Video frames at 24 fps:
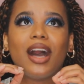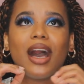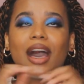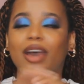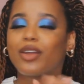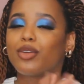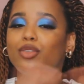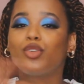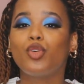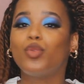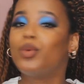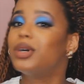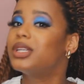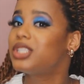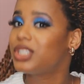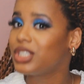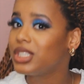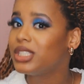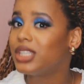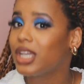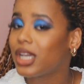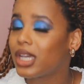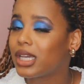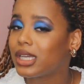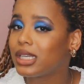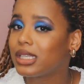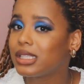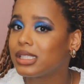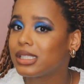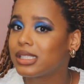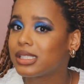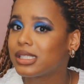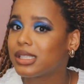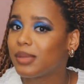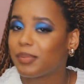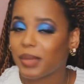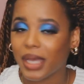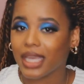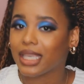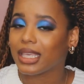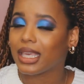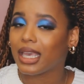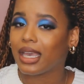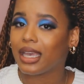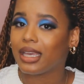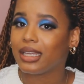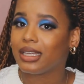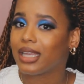don't know what she does,
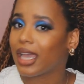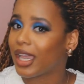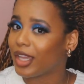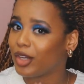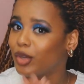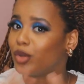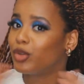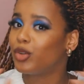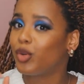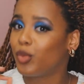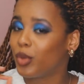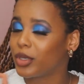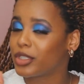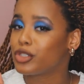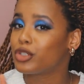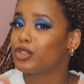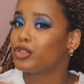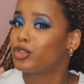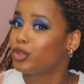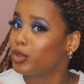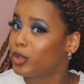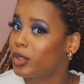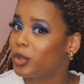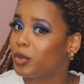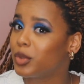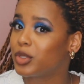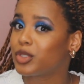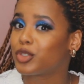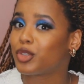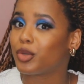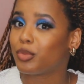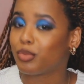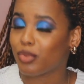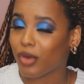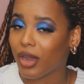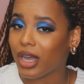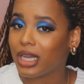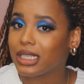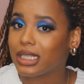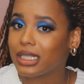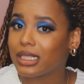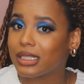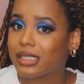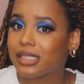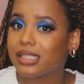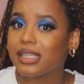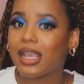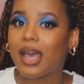Marianne. I don't know what you're doing with your
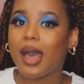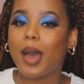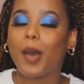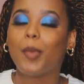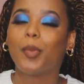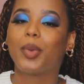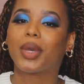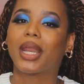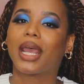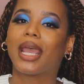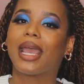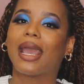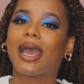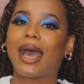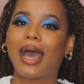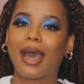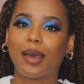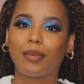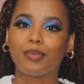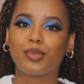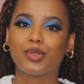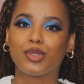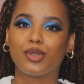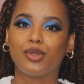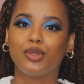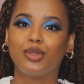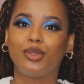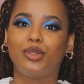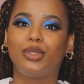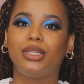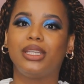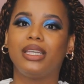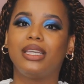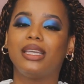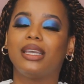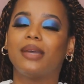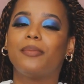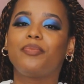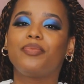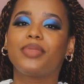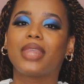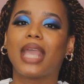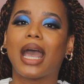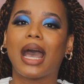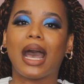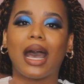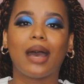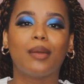products, but I absolutely
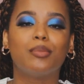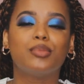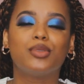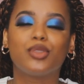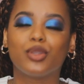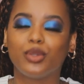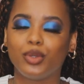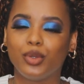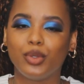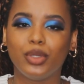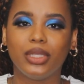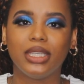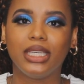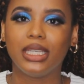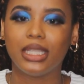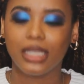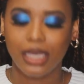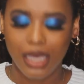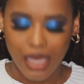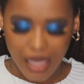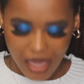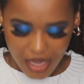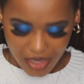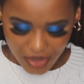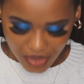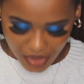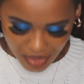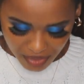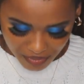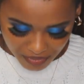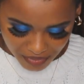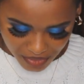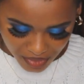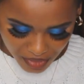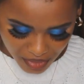love